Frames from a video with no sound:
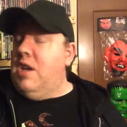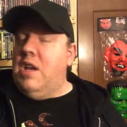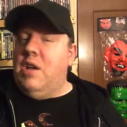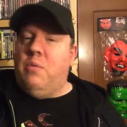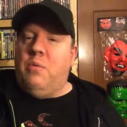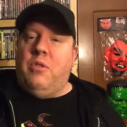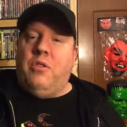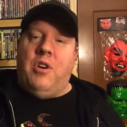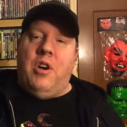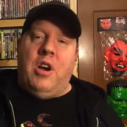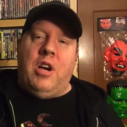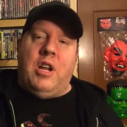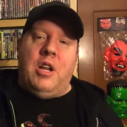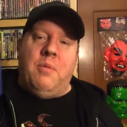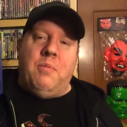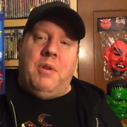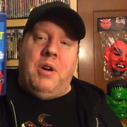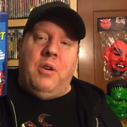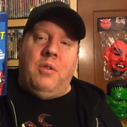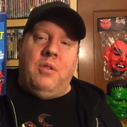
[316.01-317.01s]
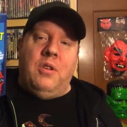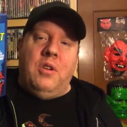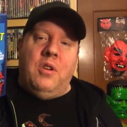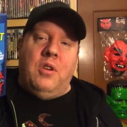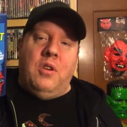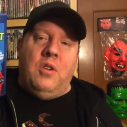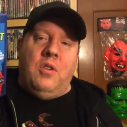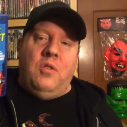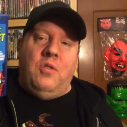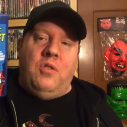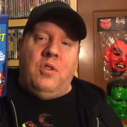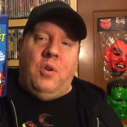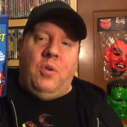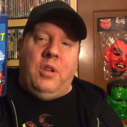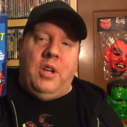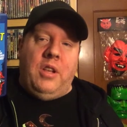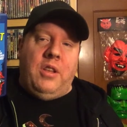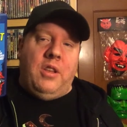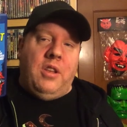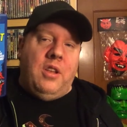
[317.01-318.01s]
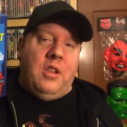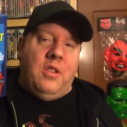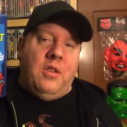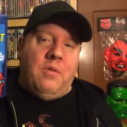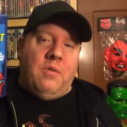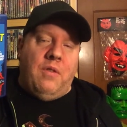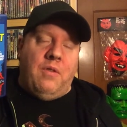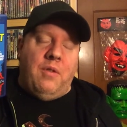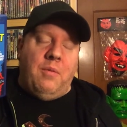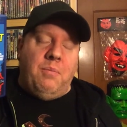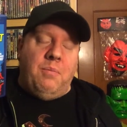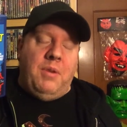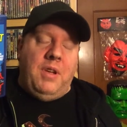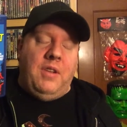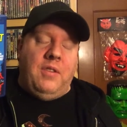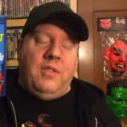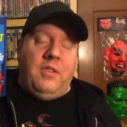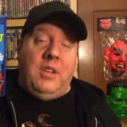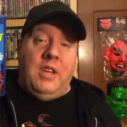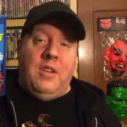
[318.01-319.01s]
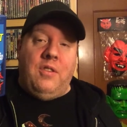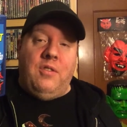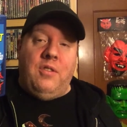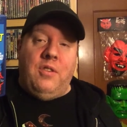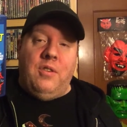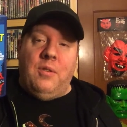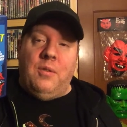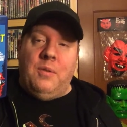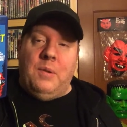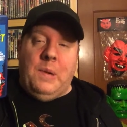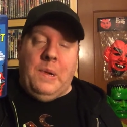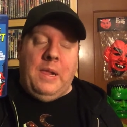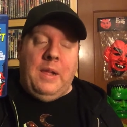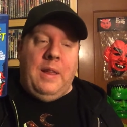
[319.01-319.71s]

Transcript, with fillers: and we're talking about Don't Let the River Beast Get You.